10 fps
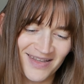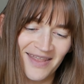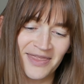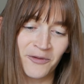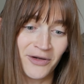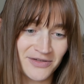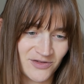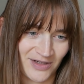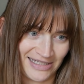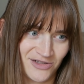that won't
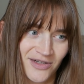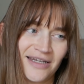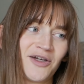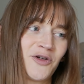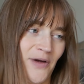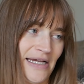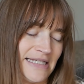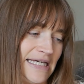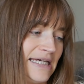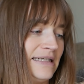stretch
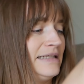crazy.